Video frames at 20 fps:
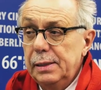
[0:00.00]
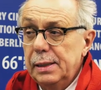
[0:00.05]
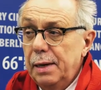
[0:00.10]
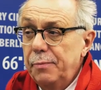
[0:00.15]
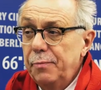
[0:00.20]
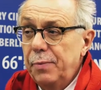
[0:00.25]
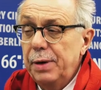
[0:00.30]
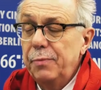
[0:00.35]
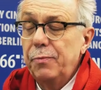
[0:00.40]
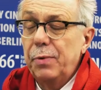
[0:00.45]

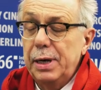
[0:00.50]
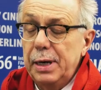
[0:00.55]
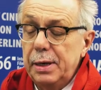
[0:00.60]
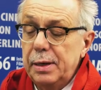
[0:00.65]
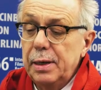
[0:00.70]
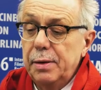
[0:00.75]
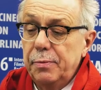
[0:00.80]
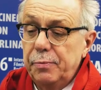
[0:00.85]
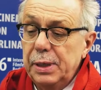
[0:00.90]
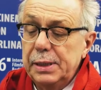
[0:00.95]
And when
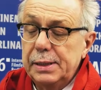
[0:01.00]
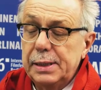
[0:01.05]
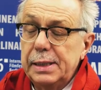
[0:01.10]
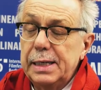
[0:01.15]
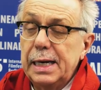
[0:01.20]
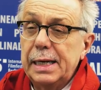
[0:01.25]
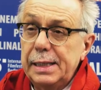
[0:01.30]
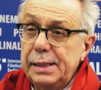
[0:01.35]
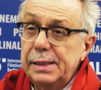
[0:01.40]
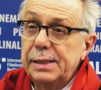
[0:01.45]
the
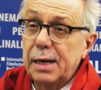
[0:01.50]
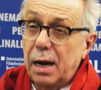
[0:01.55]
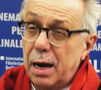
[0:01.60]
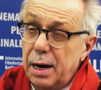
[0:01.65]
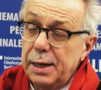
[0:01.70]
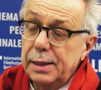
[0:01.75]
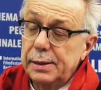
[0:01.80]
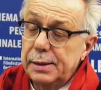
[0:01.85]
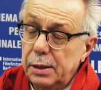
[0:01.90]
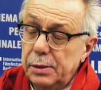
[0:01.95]
Teddy
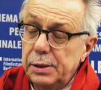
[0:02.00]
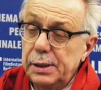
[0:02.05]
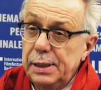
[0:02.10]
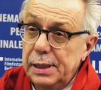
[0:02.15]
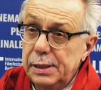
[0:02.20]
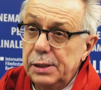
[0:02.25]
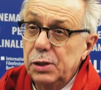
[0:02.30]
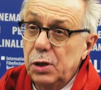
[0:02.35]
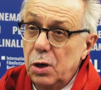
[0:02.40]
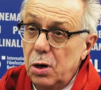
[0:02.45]
started 30
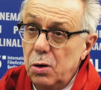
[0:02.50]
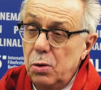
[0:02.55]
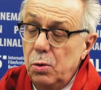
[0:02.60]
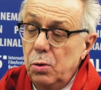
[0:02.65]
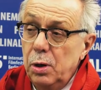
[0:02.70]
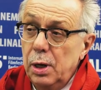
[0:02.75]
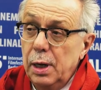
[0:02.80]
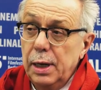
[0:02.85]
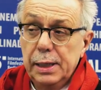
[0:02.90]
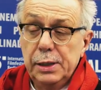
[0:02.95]
years
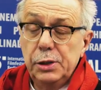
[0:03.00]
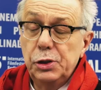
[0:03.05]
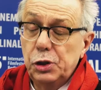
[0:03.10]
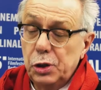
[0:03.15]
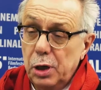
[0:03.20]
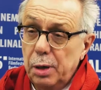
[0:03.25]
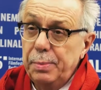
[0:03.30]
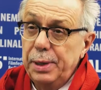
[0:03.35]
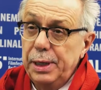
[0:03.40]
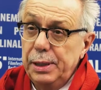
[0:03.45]
ago in
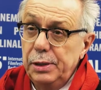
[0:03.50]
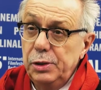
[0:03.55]
Germany,